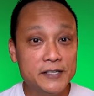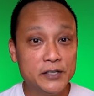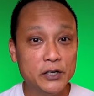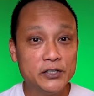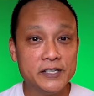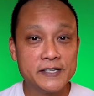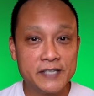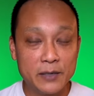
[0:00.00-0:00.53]
so
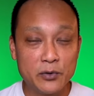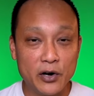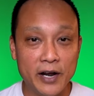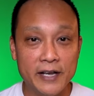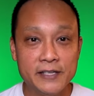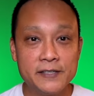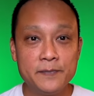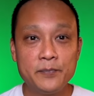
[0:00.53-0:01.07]
to
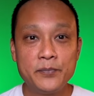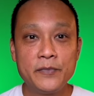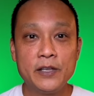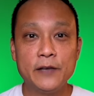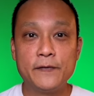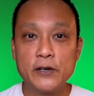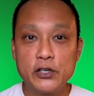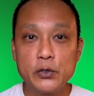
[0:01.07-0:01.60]
summarize,
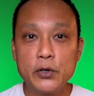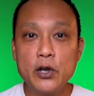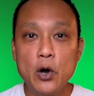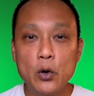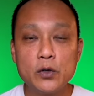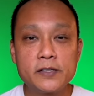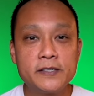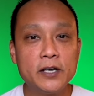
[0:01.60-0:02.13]
if you're doing
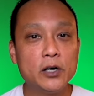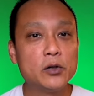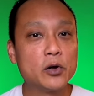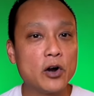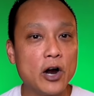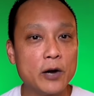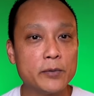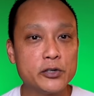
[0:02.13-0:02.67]
wholesale or
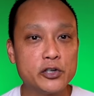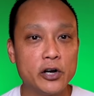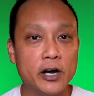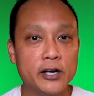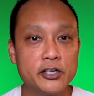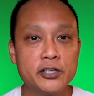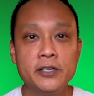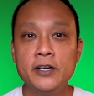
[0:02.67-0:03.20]

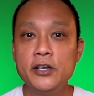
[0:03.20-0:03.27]
arbitrage,